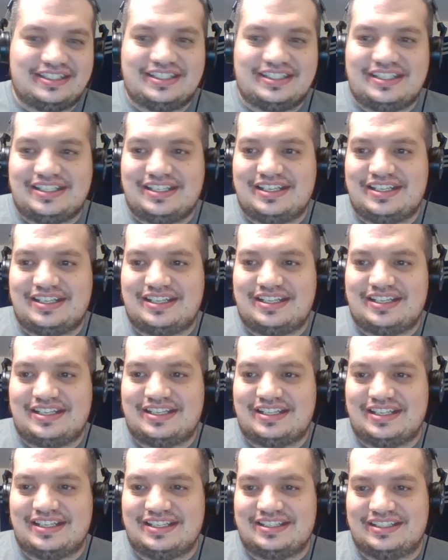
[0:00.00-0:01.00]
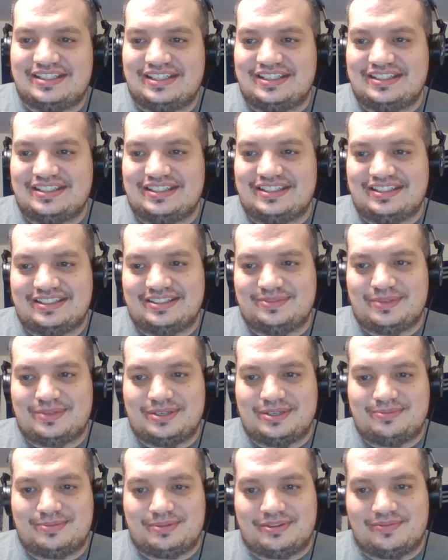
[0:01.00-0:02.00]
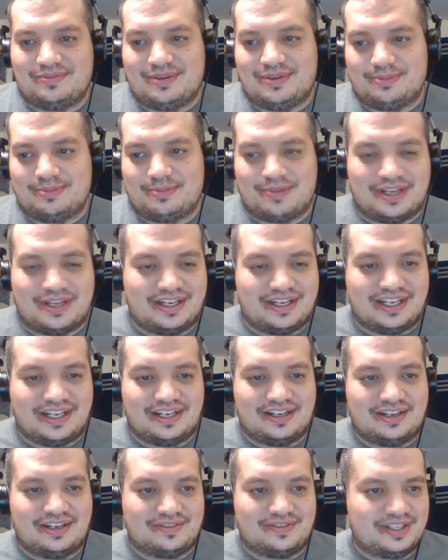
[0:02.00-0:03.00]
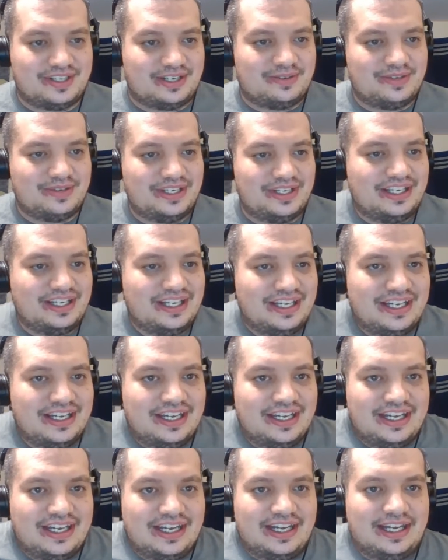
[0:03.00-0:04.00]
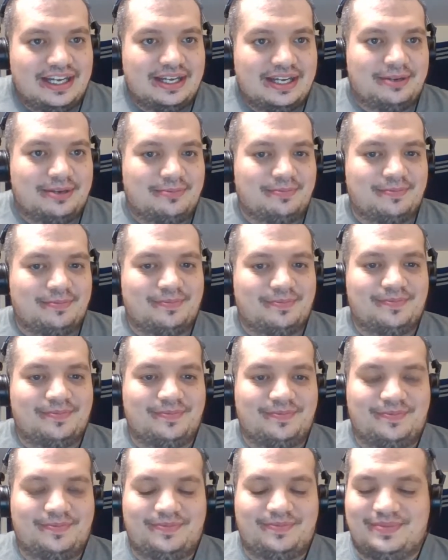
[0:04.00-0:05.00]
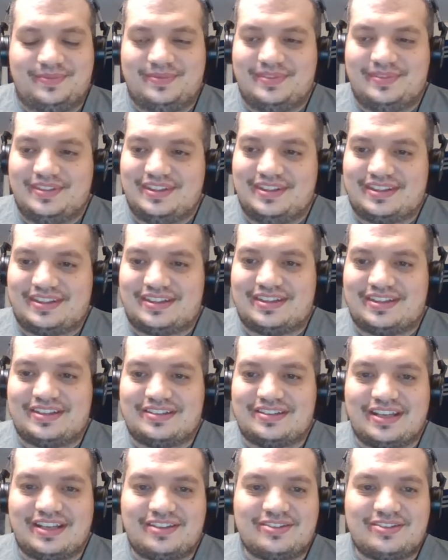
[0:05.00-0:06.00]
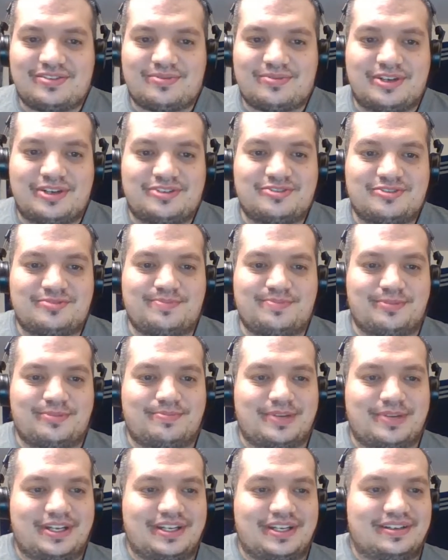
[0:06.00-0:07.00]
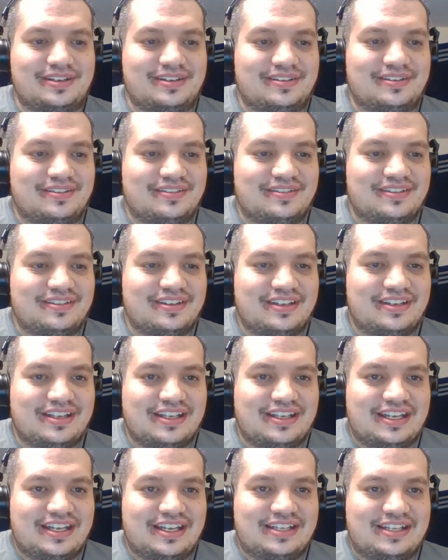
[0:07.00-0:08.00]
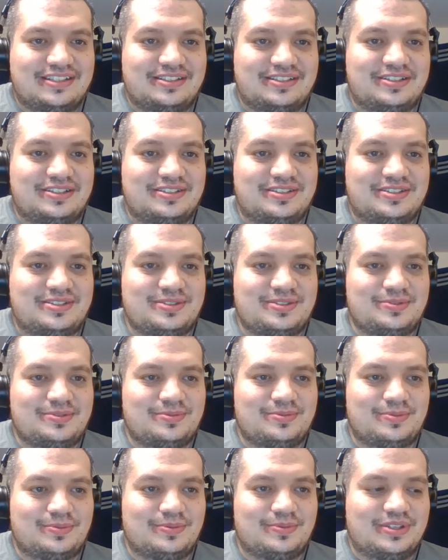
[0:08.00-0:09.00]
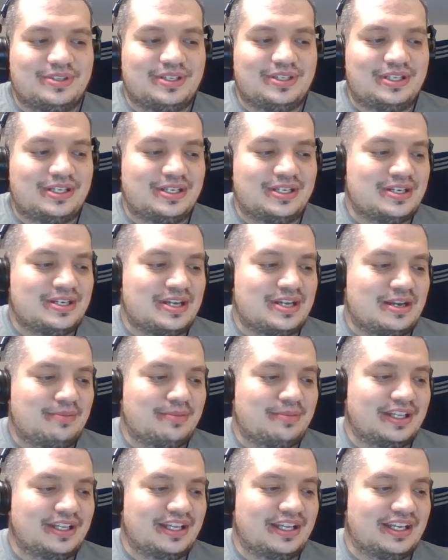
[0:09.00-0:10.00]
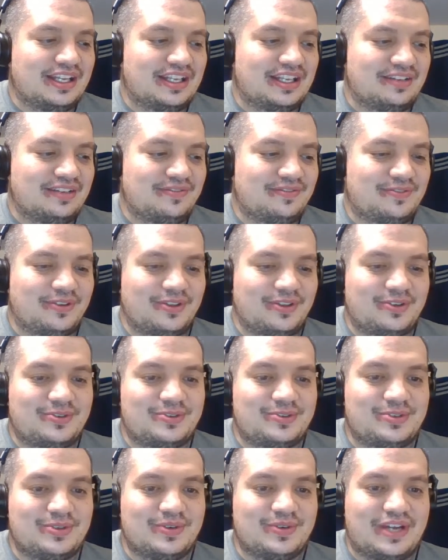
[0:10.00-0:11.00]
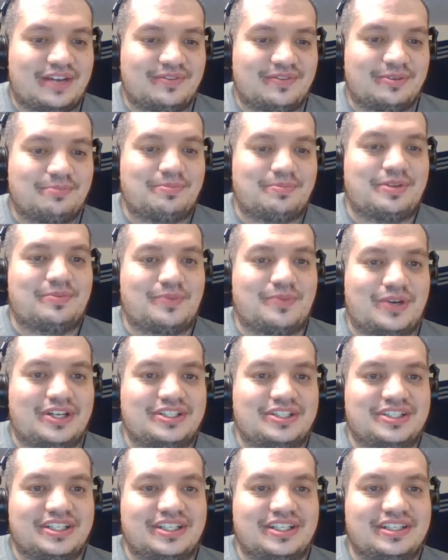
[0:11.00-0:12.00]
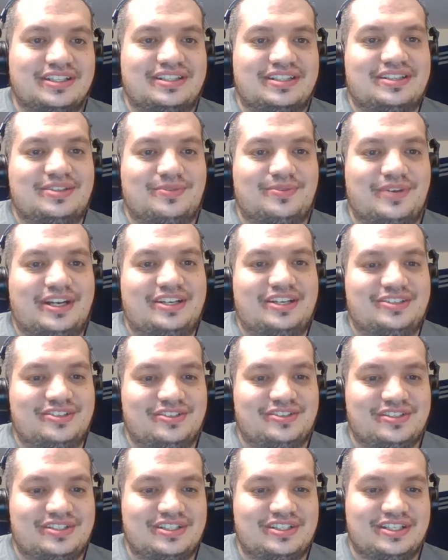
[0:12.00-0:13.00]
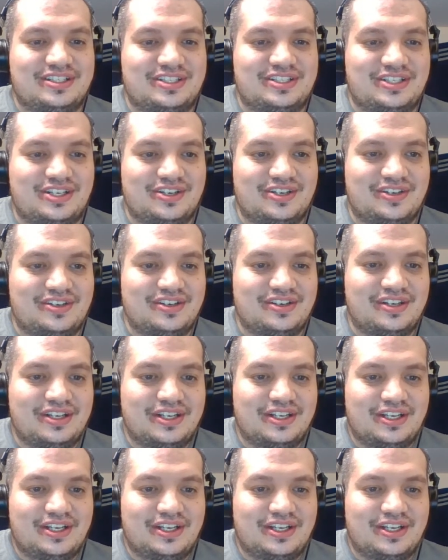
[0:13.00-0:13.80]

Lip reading: let's rip the Band-Aid off, shall we? The Texas Rangers bullpen, it is an anomaly. And for those who haven't been watching the Rangers this year,